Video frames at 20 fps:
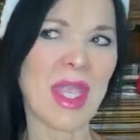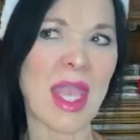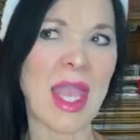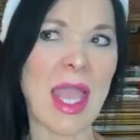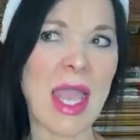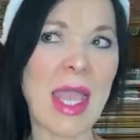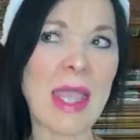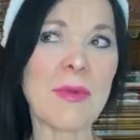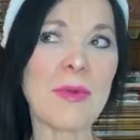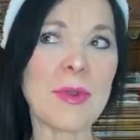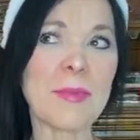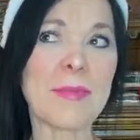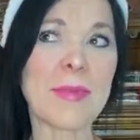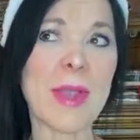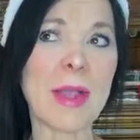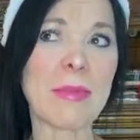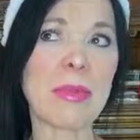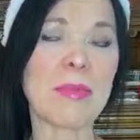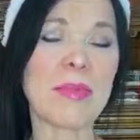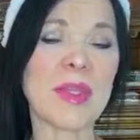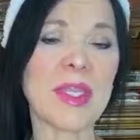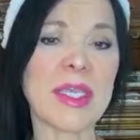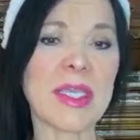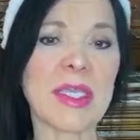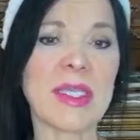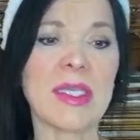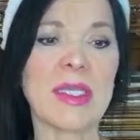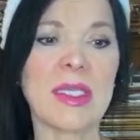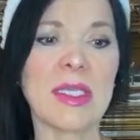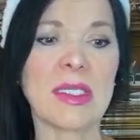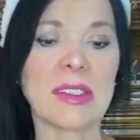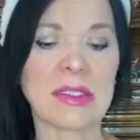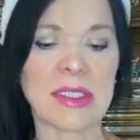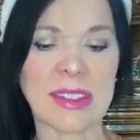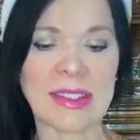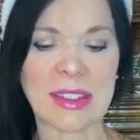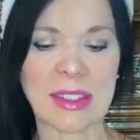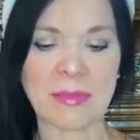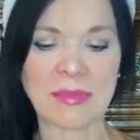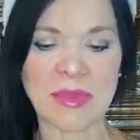I would probably
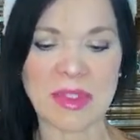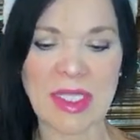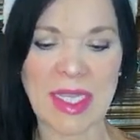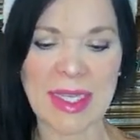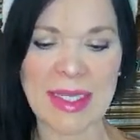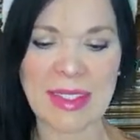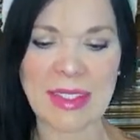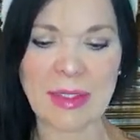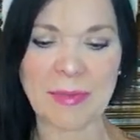let them tighten